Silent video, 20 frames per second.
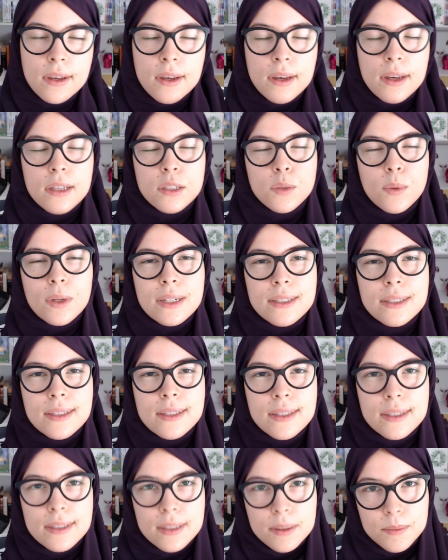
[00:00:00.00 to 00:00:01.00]
as well as
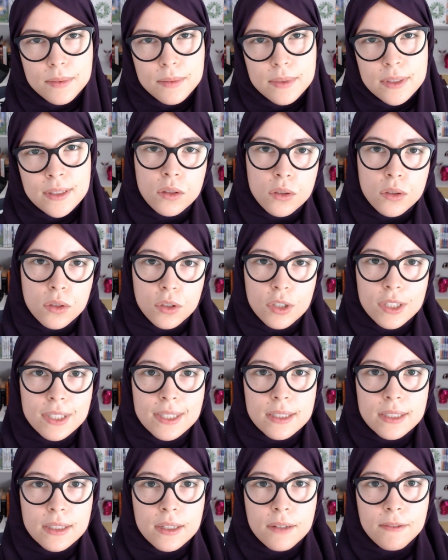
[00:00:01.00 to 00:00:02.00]
The Sims. So just
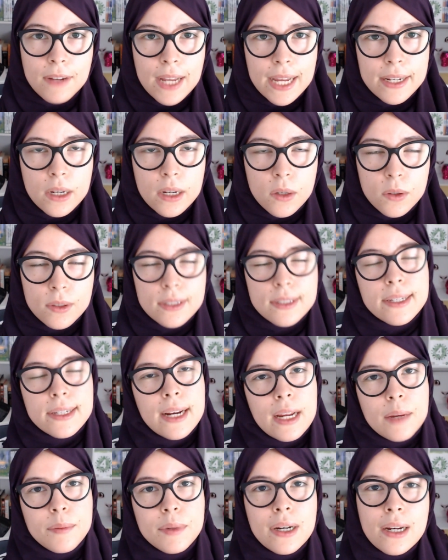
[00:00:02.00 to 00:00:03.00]
as a flat out
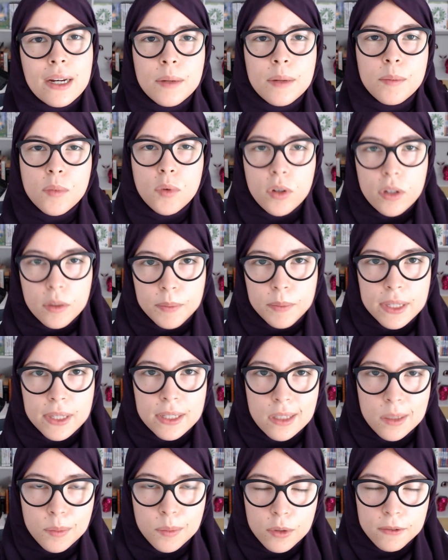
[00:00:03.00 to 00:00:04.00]
disclaimer, I'm not a
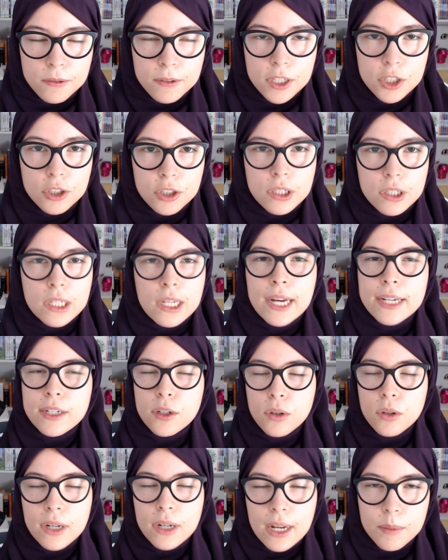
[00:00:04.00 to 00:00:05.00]
PC professional, I
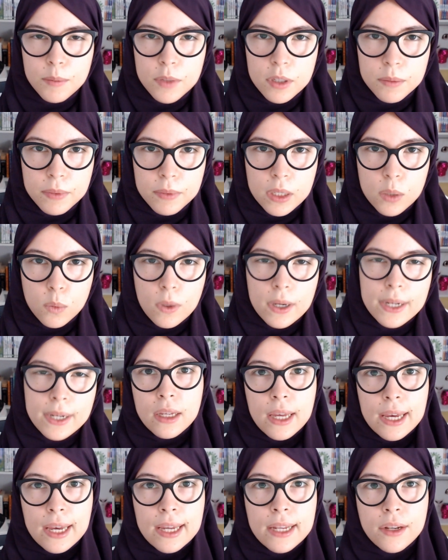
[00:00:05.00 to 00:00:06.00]
don't claim to be one,
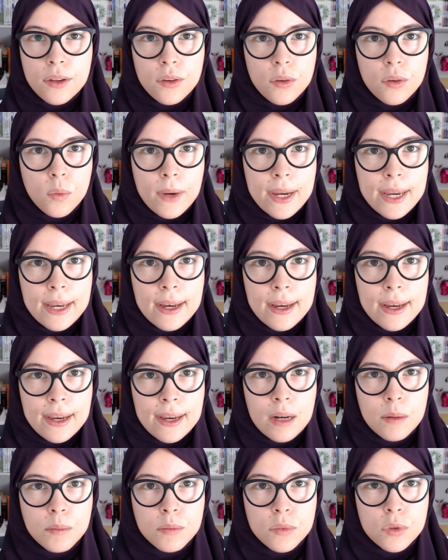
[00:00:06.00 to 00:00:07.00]
and the way I
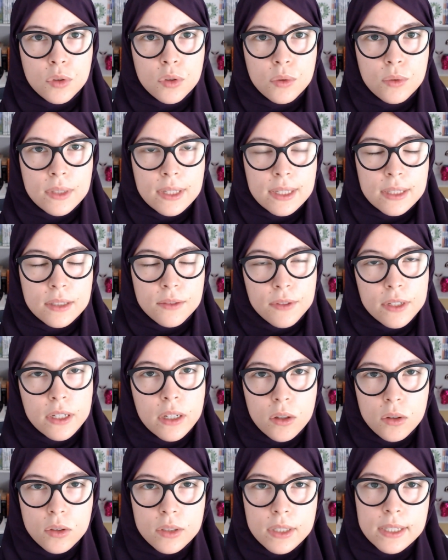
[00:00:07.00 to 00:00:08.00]
come to these
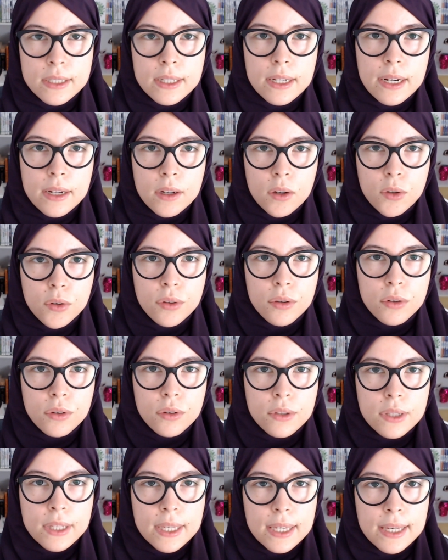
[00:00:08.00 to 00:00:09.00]
videos is that I go
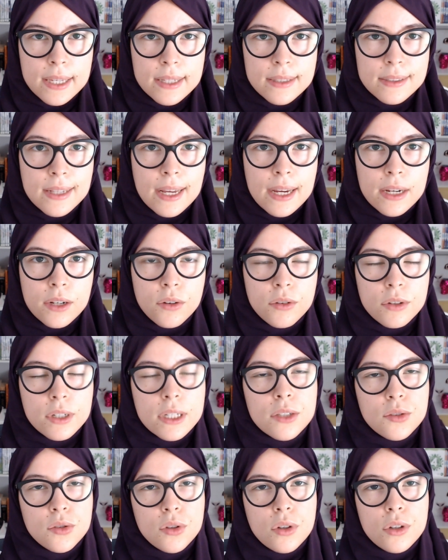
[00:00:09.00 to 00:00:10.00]
through the exact
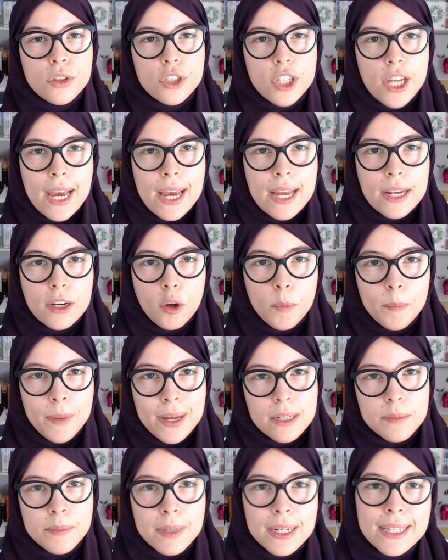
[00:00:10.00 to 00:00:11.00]
research and
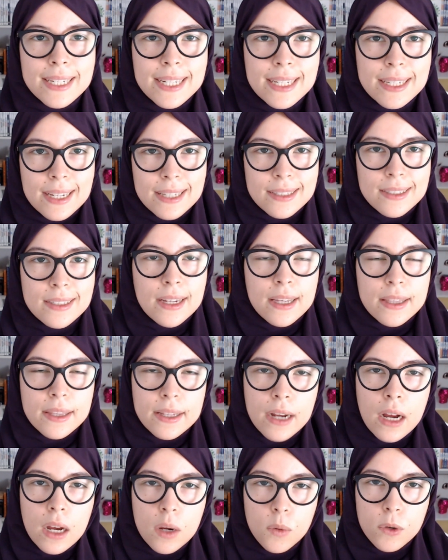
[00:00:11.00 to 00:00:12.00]
compatibility testing that
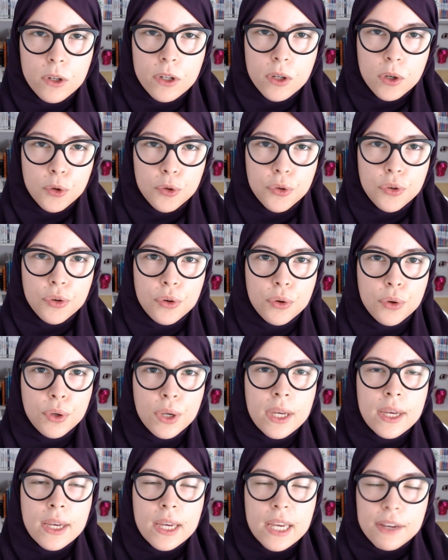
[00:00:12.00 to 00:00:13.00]
I would go through
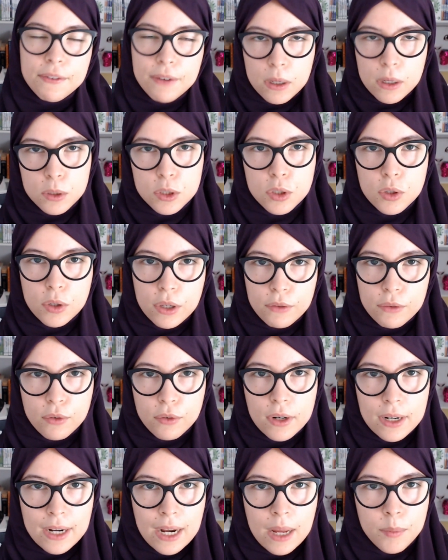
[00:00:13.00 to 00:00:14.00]
if I was looking
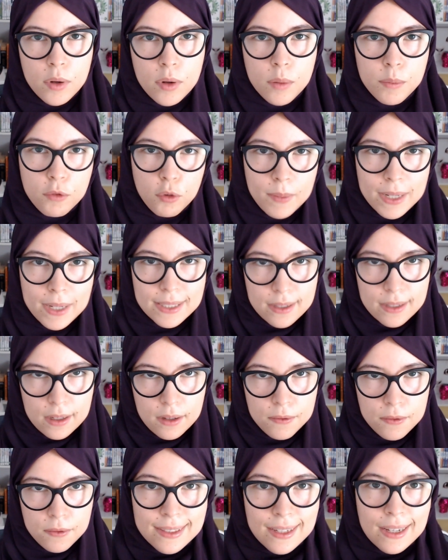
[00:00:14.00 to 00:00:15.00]
for a laptop for
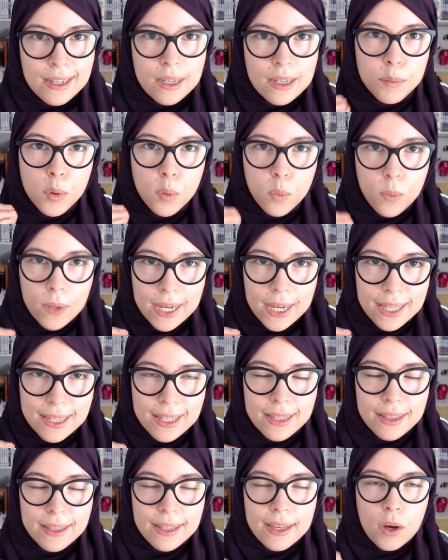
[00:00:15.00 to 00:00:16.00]
myself. I am aware
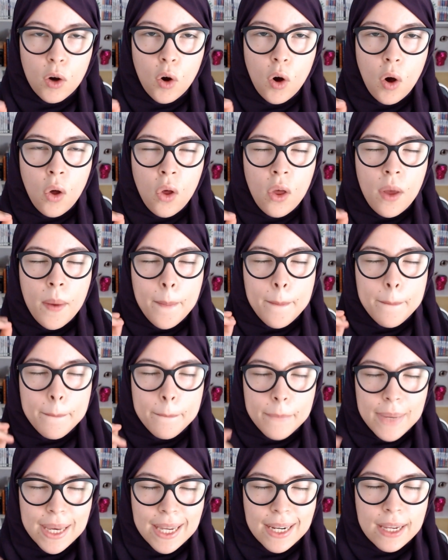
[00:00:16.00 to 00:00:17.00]
that there are
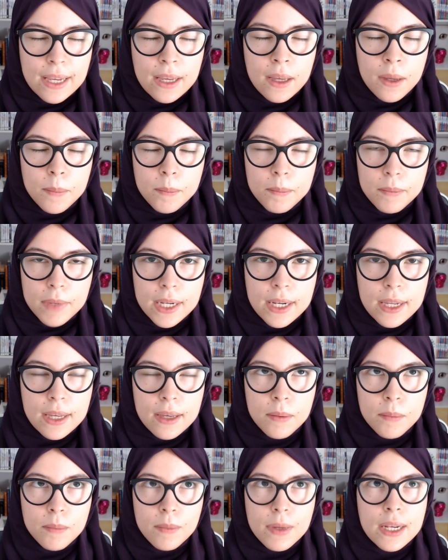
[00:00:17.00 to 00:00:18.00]
many
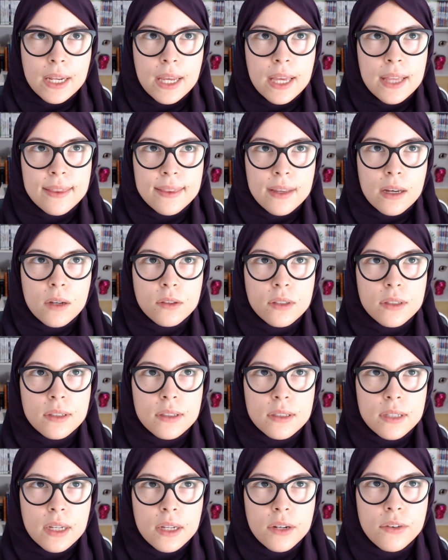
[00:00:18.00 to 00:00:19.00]

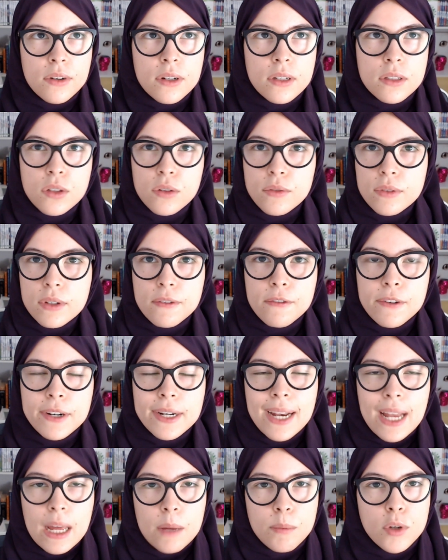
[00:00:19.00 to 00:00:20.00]
thousands, hundreds of different
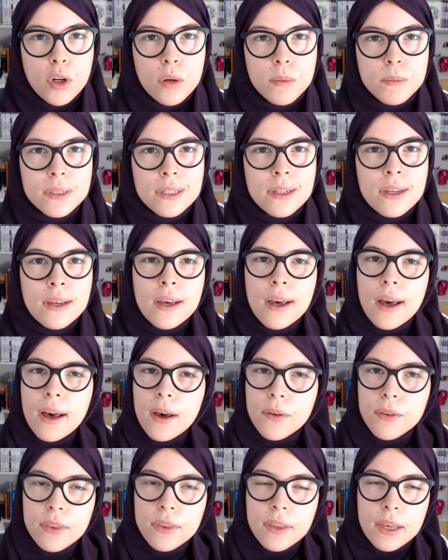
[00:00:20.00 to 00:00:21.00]
laptops
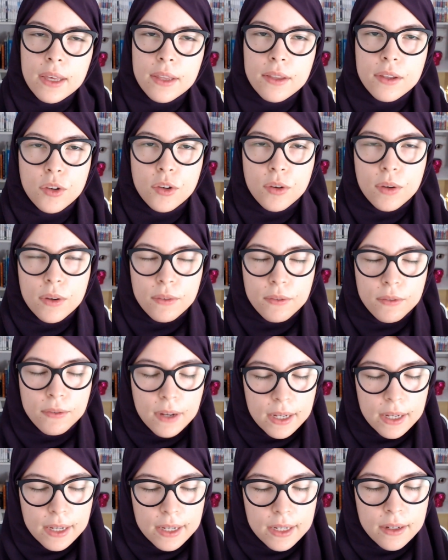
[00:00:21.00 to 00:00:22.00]
out there that you can
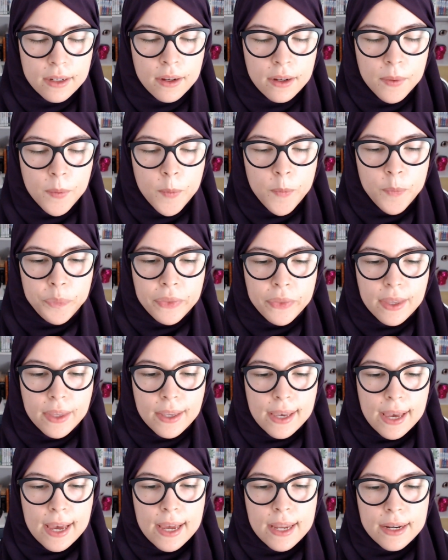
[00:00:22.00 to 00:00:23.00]
find,
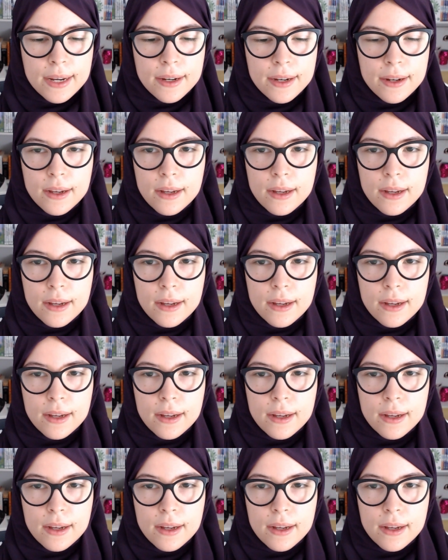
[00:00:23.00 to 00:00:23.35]
and